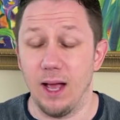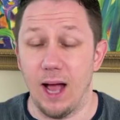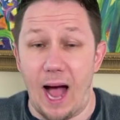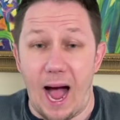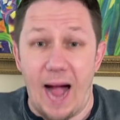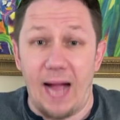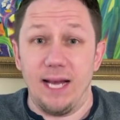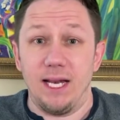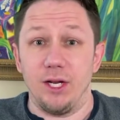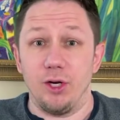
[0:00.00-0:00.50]

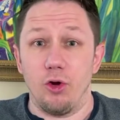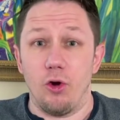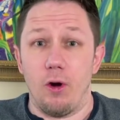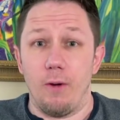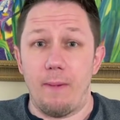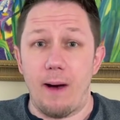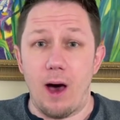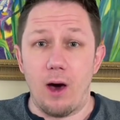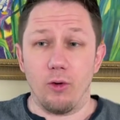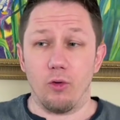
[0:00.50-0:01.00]
I didn't know
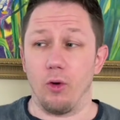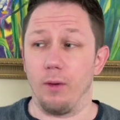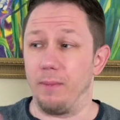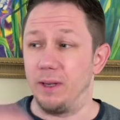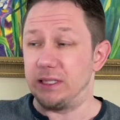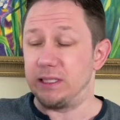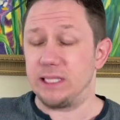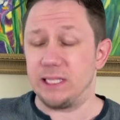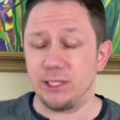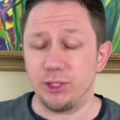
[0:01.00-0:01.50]
about, or my
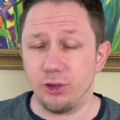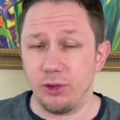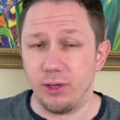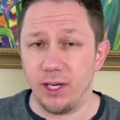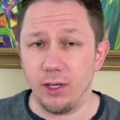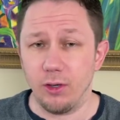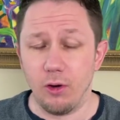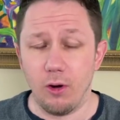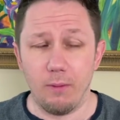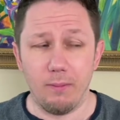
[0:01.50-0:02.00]
sister
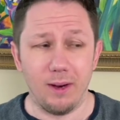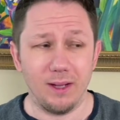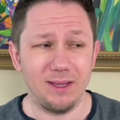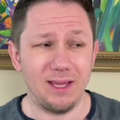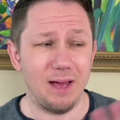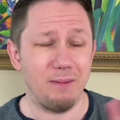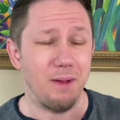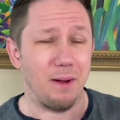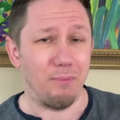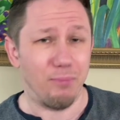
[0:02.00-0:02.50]
didn't know about
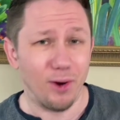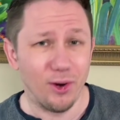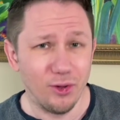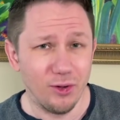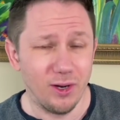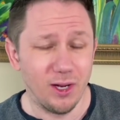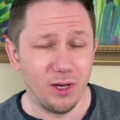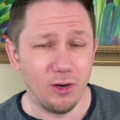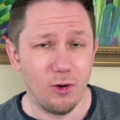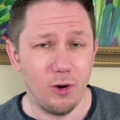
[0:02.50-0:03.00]
that. My brother
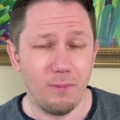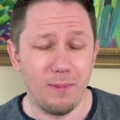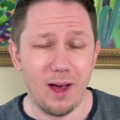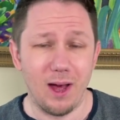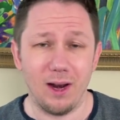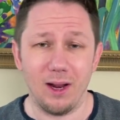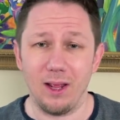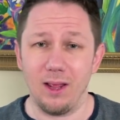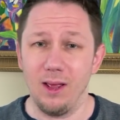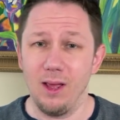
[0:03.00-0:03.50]
didn't know
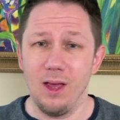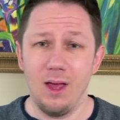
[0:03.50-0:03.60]
about it.